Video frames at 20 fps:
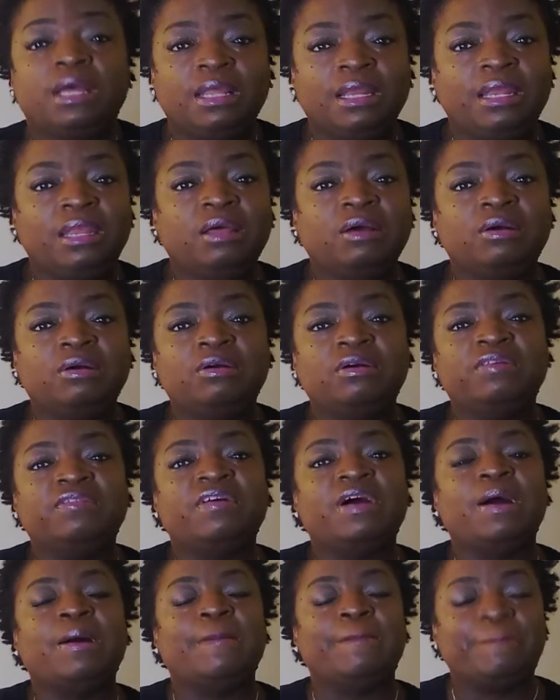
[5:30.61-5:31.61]

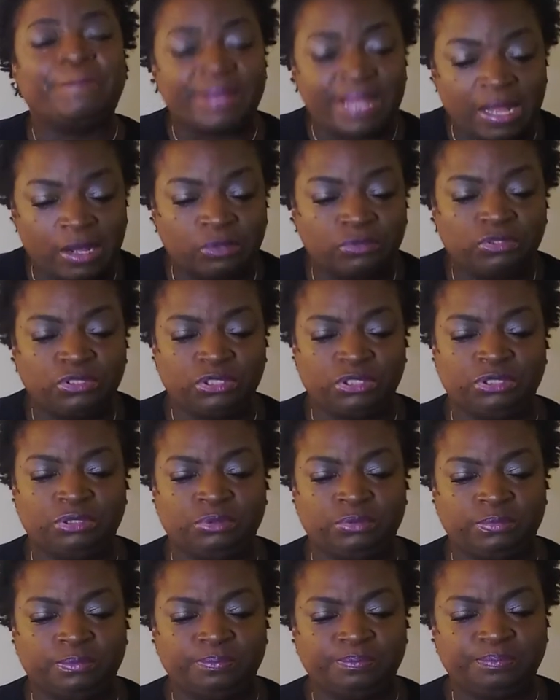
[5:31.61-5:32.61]
love about
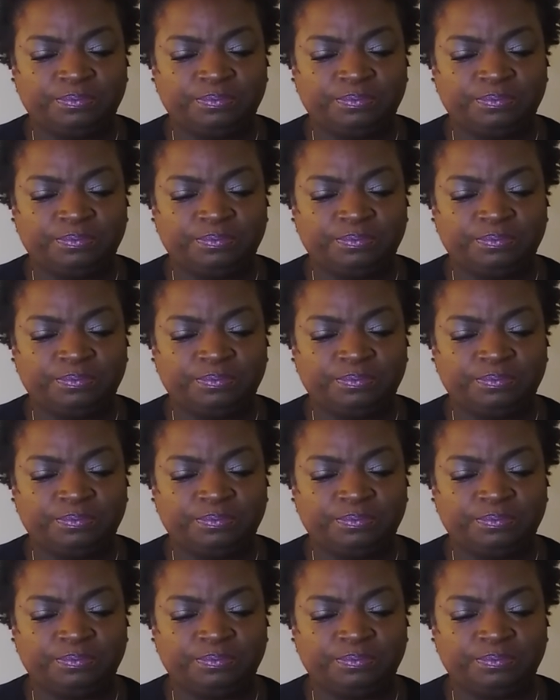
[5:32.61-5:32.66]
you.